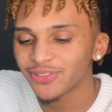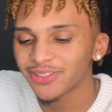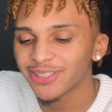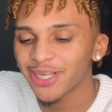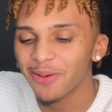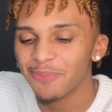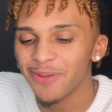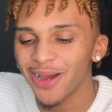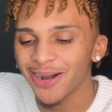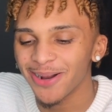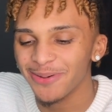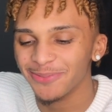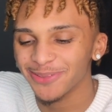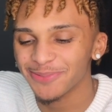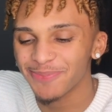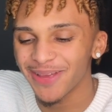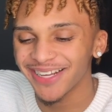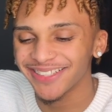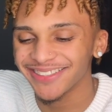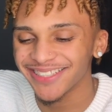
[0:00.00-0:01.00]
Talking about I'm
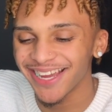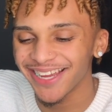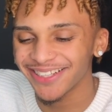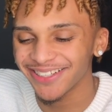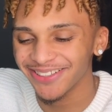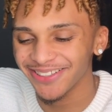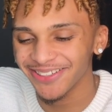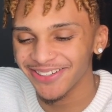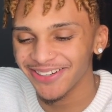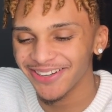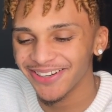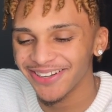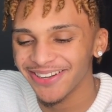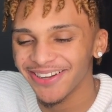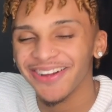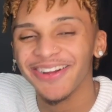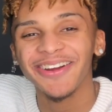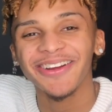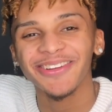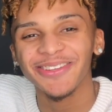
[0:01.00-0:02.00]
spectacular.
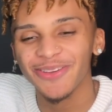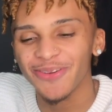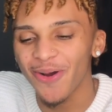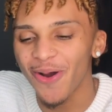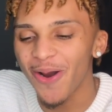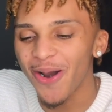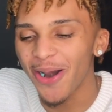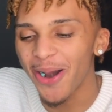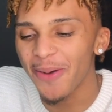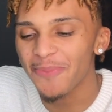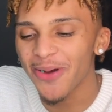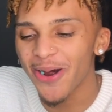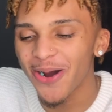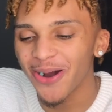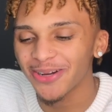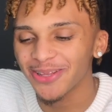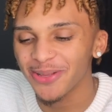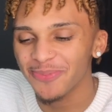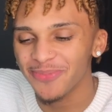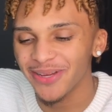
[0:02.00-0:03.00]
You are. I'm gonna
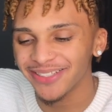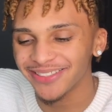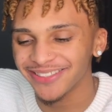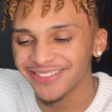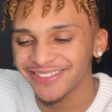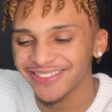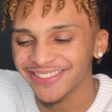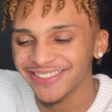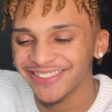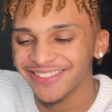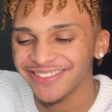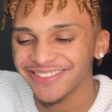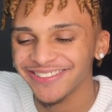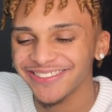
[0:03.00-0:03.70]
heart the message.